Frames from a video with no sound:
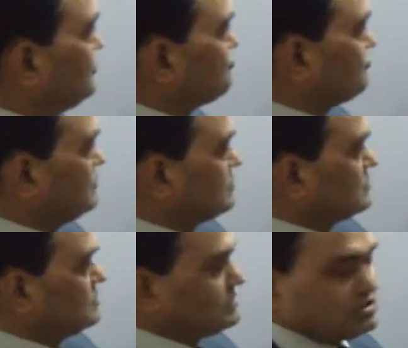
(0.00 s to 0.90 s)
square
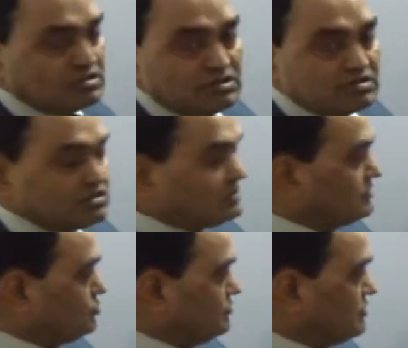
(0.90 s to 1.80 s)
is in the
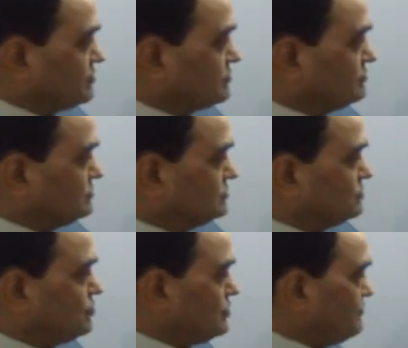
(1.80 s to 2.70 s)
denominator.
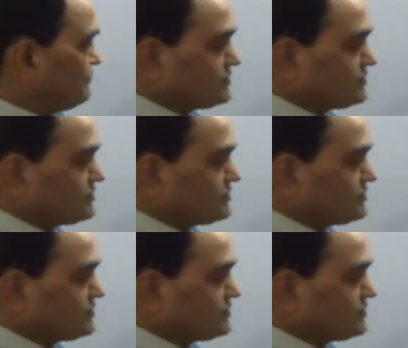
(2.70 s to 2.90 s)
Okay.